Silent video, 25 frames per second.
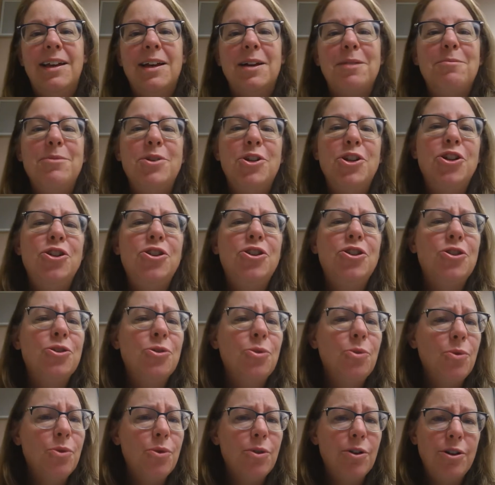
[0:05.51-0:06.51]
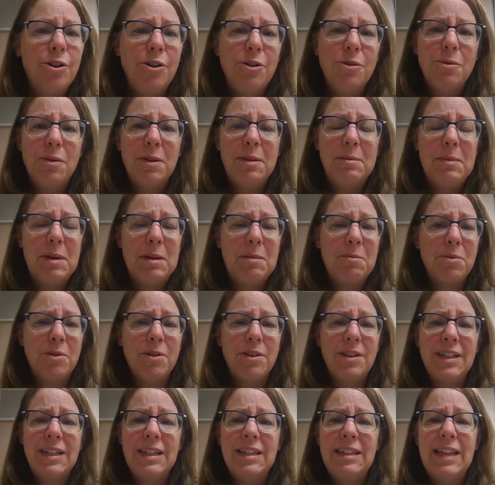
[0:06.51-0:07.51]
I'm sure you remember
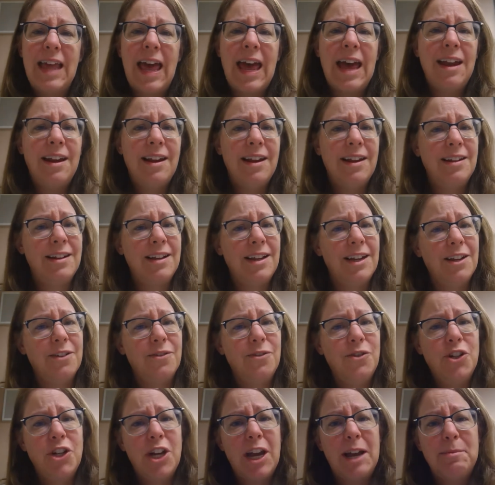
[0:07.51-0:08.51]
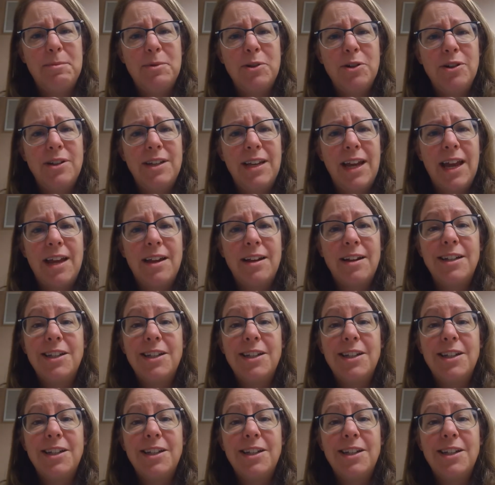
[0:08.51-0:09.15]
the sad ending of Chapter 10.